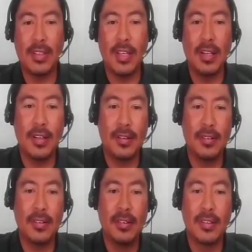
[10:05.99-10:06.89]
There
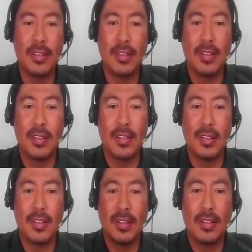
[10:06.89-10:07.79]
are
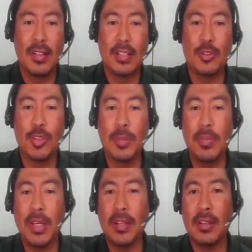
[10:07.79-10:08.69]
there are three
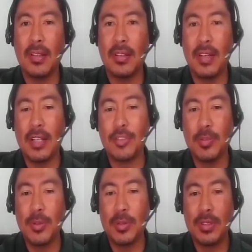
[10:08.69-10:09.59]
main
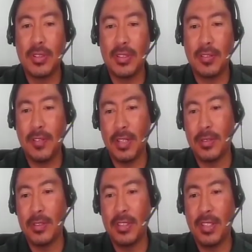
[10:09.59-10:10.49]
attributes, if I
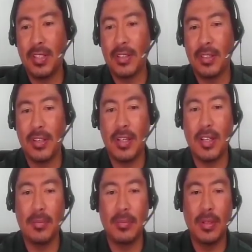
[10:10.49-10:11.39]
could say,
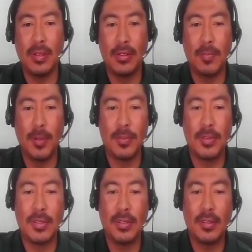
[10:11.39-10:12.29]
um, to
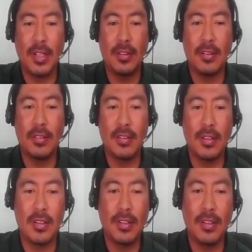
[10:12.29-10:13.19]
right?
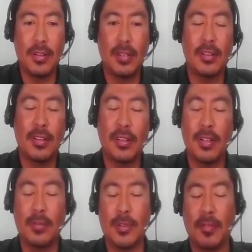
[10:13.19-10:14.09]
Uh, er, in, in,
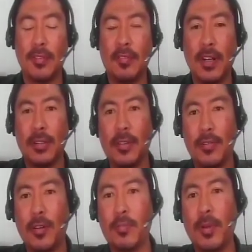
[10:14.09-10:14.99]
terms of the factor of
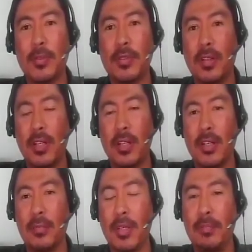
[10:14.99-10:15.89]
how pops
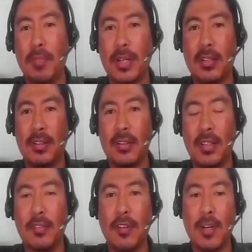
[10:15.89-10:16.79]
um, impact
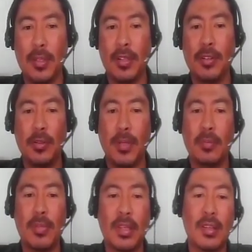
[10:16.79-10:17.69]
the environment and
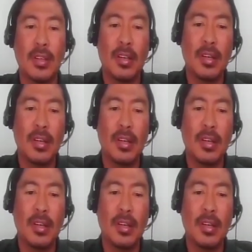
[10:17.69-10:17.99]
human being. Yeah.